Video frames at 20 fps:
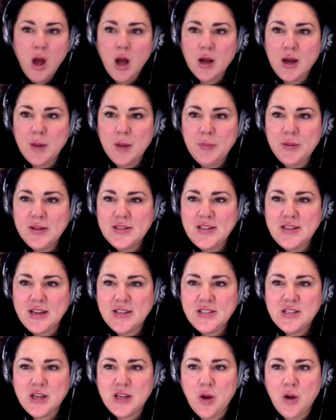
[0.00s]
a couple of
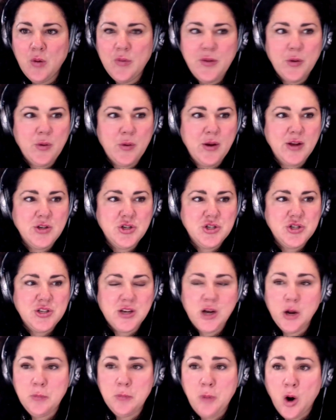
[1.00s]
days ago, and they were
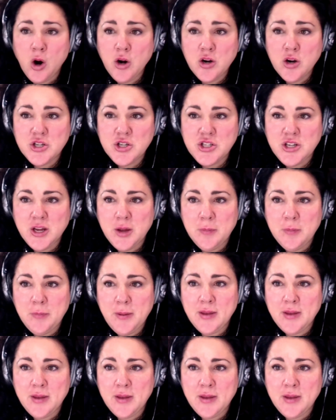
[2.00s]
interested in a partnership.